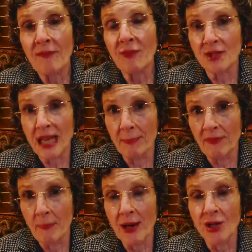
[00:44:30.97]
For example, if
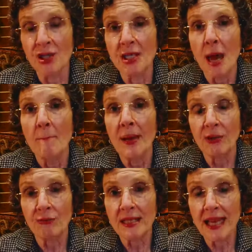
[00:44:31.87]
a patient's
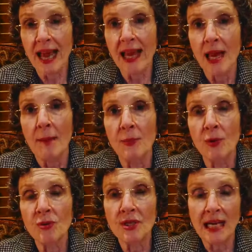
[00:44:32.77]
PIK3CA mutant,